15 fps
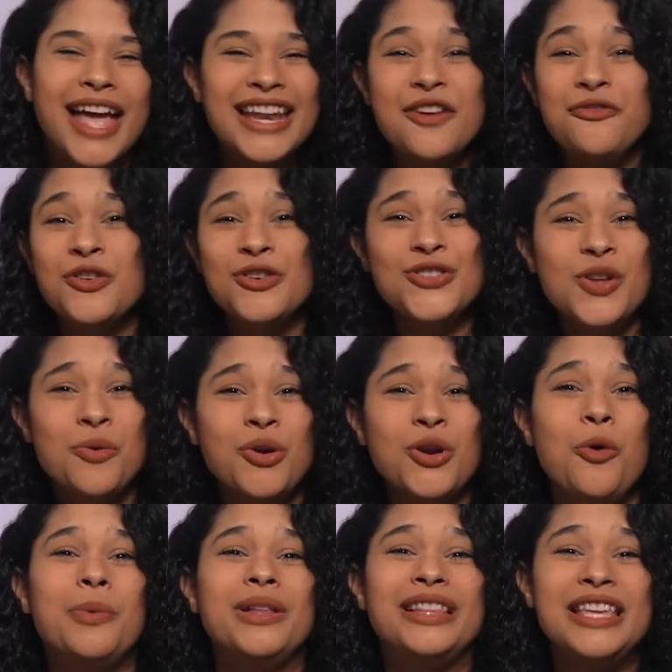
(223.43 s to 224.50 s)
And if you're someone who
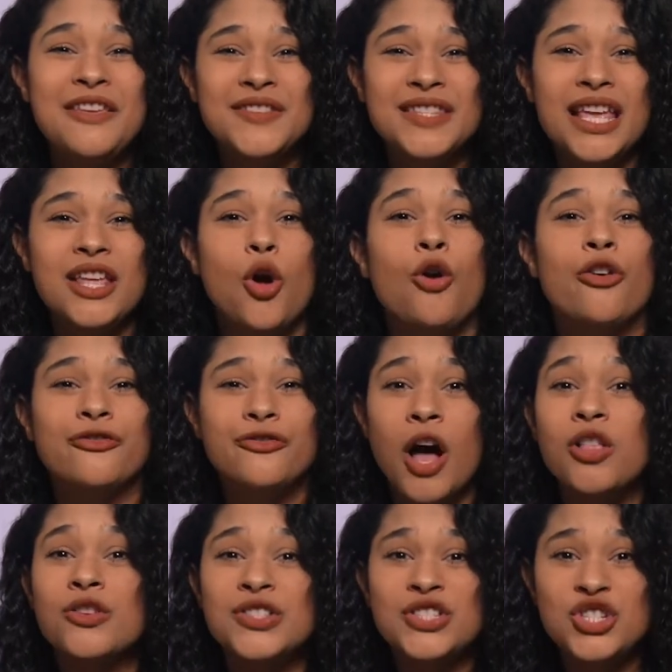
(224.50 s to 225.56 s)
believes in or
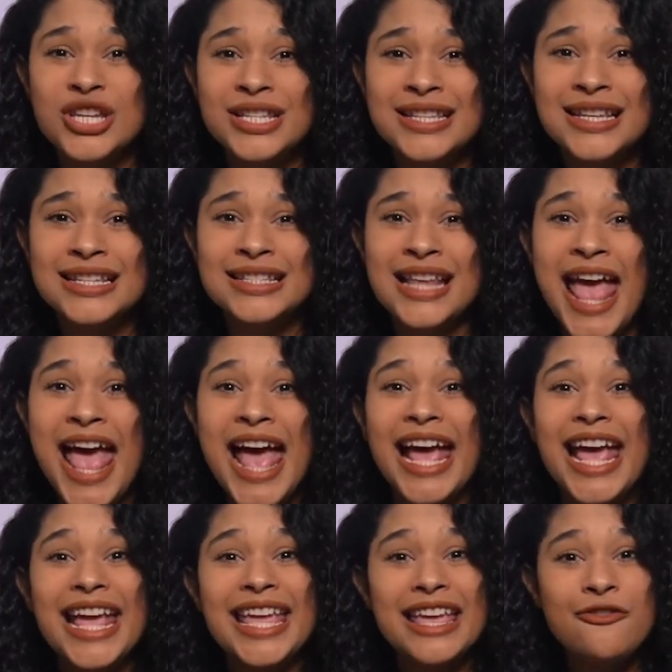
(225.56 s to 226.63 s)
follows Jesus,
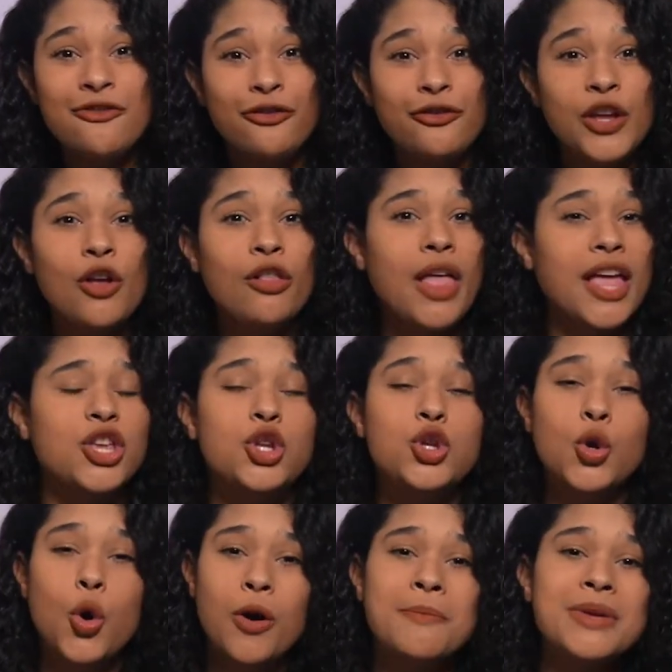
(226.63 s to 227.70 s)
it can feel like
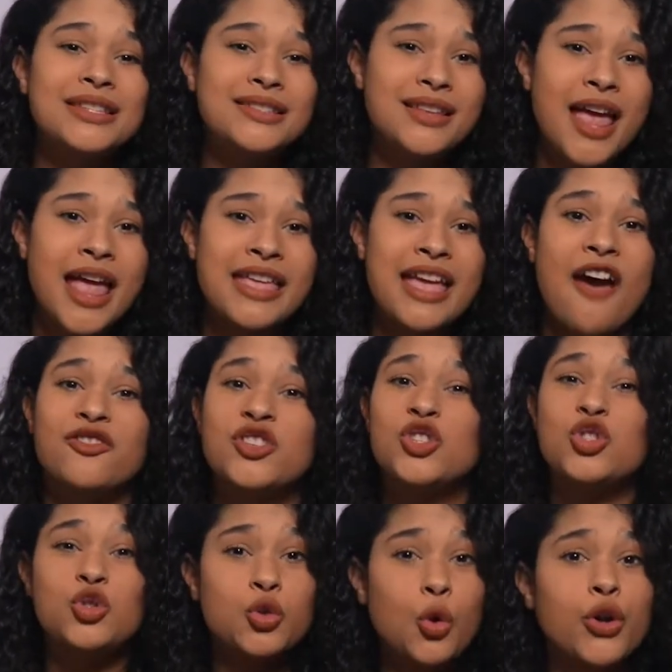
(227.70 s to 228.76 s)
your mistake has
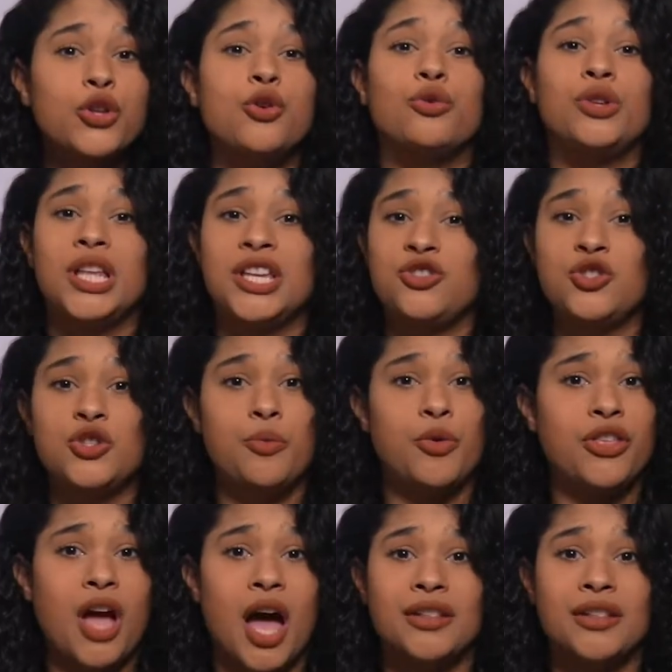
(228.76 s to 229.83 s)
destroyed your relationship with God